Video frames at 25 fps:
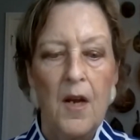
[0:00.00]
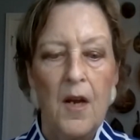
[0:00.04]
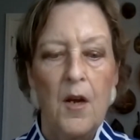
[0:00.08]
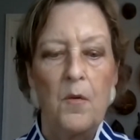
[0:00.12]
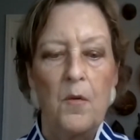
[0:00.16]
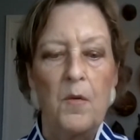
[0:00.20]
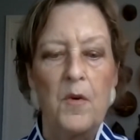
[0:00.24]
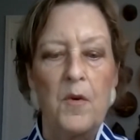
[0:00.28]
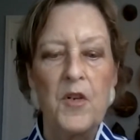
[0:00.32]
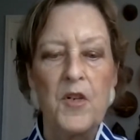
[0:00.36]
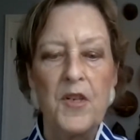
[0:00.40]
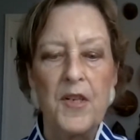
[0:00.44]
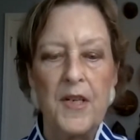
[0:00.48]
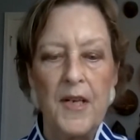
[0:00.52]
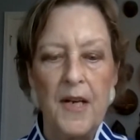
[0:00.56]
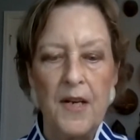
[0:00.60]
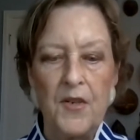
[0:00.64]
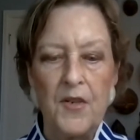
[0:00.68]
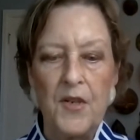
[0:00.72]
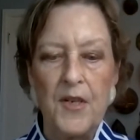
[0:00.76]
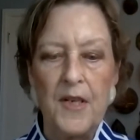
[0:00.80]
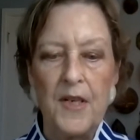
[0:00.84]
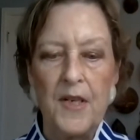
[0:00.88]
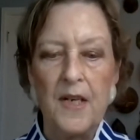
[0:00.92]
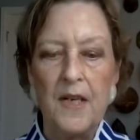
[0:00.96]
We're
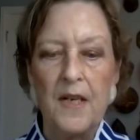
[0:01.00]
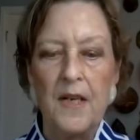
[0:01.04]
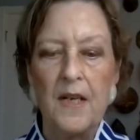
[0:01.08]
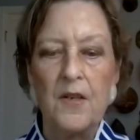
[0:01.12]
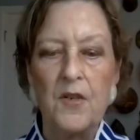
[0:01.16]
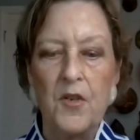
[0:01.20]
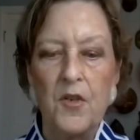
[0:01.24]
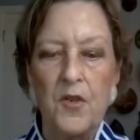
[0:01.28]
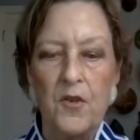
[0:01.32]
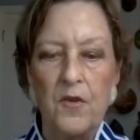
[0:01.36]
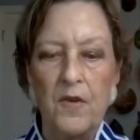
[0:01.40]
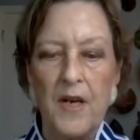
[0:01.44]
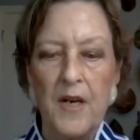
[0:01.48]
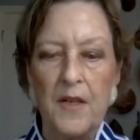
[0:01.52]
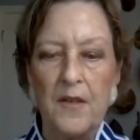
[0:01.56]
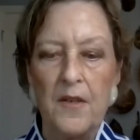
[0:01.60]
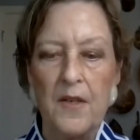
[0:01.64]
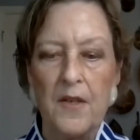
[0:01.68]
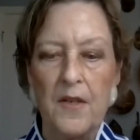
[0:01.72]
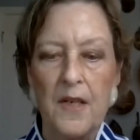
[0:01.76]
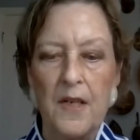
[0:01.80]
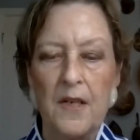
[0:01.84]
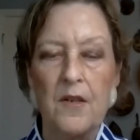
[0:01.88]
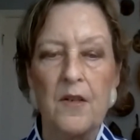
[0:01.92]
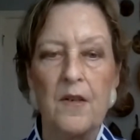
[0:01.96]
assessing and
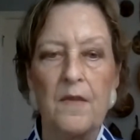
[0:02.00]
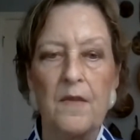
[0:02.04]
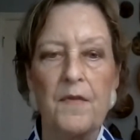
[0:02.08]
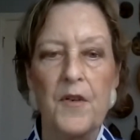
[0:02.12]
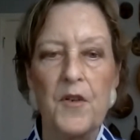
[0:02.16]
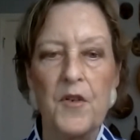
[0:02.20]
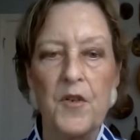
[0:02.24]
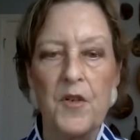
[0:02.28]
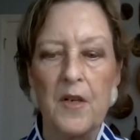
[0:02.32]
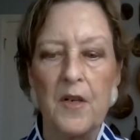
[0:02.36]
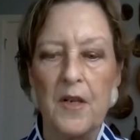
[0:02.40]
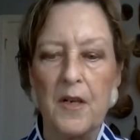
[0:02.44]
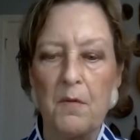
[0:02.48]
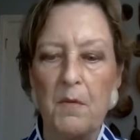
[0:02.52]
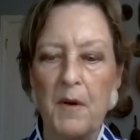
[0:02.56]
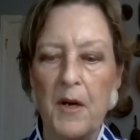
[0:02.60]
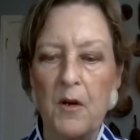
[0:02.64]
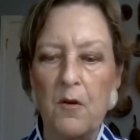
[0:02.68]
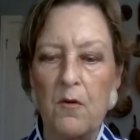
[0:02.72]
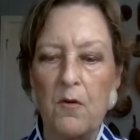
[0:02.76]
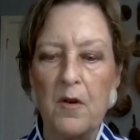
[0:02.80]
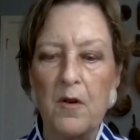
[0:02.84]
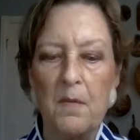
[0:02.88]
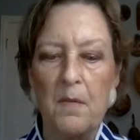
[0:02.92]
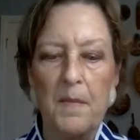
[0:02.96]
strengthening diversity
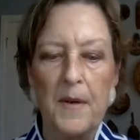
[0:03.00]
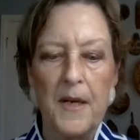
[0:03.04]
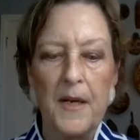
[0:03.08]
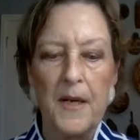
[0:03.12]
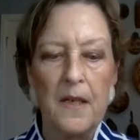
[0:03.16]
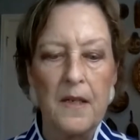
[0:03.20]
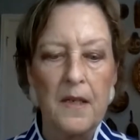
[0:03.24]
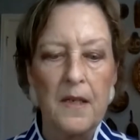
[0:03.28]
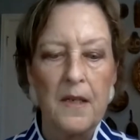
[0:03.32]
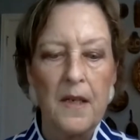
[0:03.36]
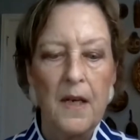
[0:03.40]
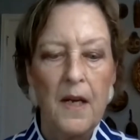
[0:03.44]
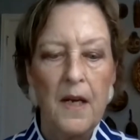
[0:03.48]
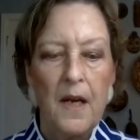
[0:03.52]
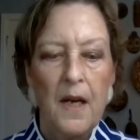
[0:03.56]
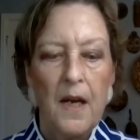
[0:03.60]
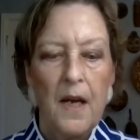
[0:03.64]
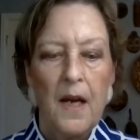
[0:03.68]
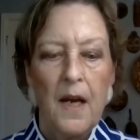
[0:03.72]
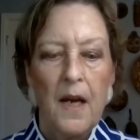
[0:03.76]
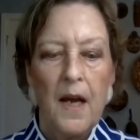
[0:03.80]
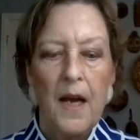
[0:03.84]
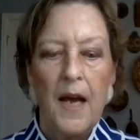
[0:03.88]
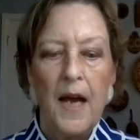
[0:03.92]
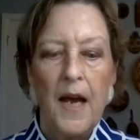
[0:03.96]
recruitment
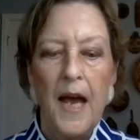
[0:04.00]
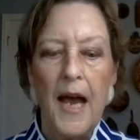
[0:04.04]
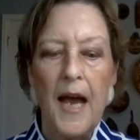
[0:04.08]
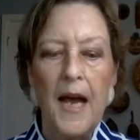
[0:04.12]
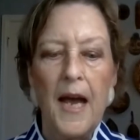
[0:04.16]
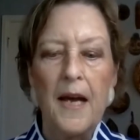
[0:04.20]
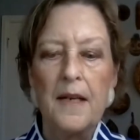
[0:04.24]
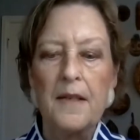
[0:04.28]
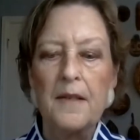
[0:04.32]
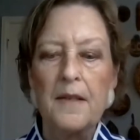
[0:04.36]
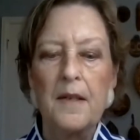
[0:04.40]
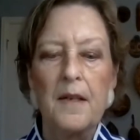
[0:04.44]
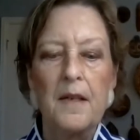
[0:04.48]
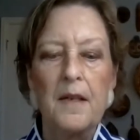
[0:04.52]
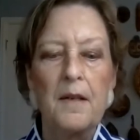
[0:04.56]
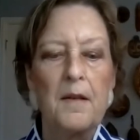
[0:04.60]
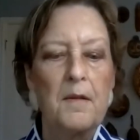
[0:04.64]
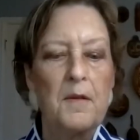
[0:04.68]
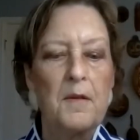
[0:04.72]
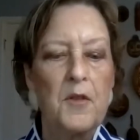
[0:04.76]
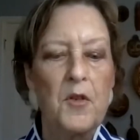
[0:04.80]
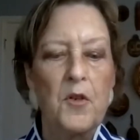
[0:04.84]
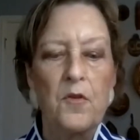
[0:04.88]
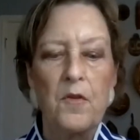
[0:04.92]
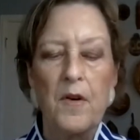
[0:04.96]
and
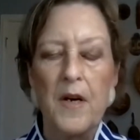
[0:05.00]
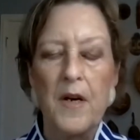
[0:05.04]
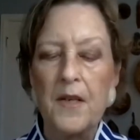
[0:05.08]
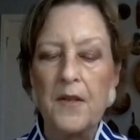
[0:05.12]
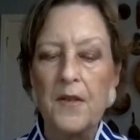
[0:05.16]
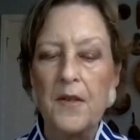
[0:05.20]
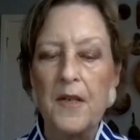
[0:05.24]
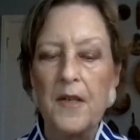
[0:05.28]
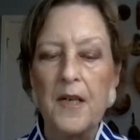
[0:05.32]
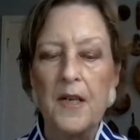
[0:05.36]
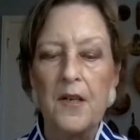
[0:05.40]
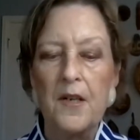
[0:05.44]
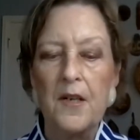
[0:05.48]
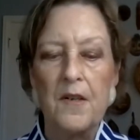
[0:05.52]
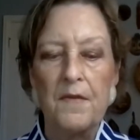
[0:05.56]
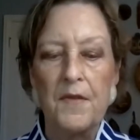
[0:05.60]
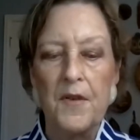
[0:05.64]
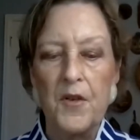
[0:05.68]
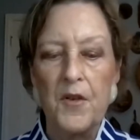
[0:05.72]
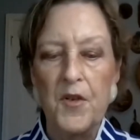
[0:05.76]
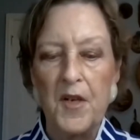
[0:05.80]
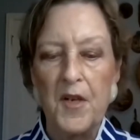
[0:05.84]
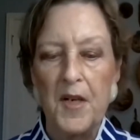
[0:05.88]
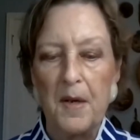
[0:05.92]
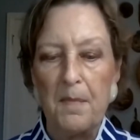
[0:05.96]
strengthening
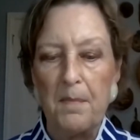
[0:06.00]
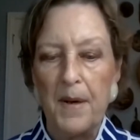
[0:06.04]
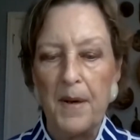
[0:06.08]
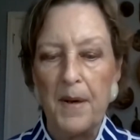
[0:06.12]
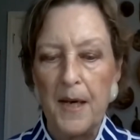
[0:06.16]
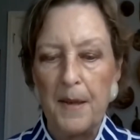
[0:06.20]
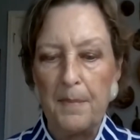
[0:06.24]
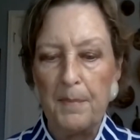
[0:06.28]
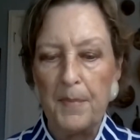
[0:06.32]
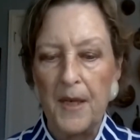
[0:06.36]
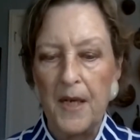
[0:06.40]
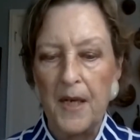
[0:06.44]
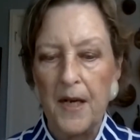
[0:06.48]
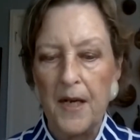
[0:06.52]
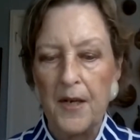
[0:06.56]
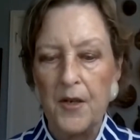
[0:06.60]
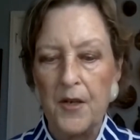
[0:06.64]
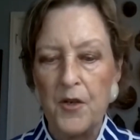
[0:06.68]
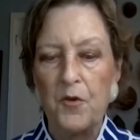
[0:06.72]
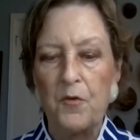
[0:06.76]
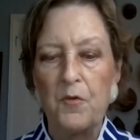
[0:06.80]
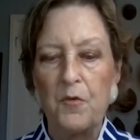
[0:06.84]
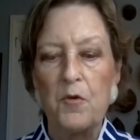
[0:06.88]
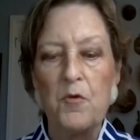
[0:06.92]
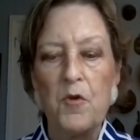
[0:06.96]
diversity pipelines
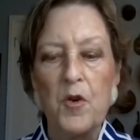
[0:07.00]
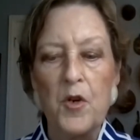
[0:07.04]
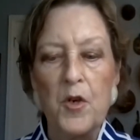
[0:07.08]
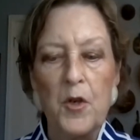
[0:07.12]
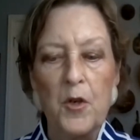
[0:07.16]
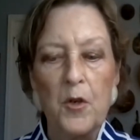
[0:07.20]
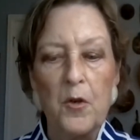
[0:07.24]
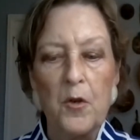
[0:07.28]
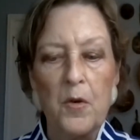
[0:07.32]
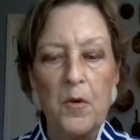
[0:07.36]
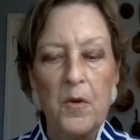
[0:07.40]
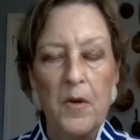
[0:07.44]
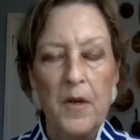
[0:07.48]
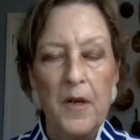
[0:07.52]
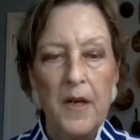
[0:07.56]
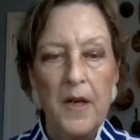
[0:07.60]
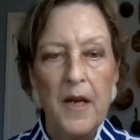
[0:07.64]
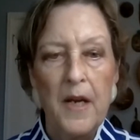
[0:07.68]
through new